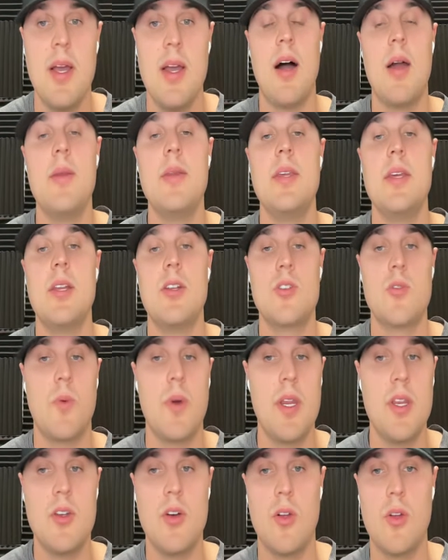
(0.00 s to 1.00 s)
I did a
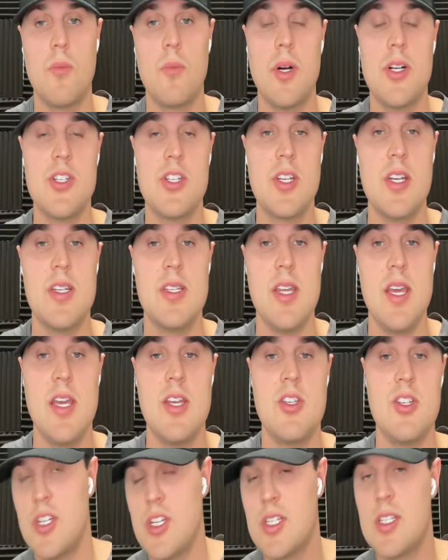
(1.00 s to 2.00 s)
$20 budget a day
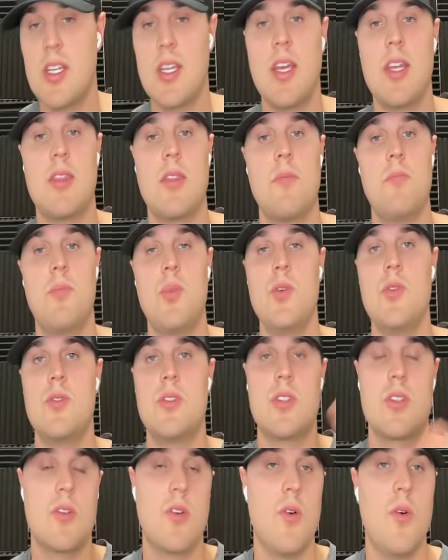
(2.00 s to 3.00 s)
just to get the
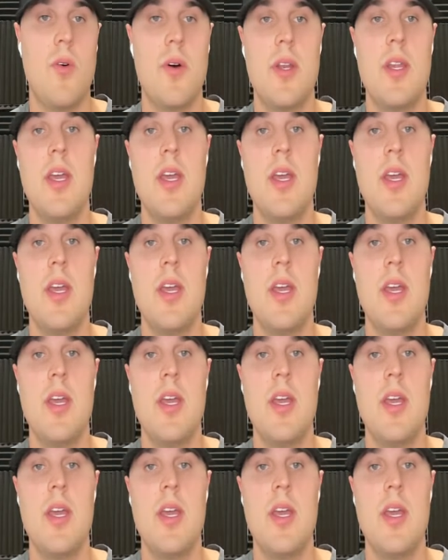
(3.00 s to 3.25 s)
boots going.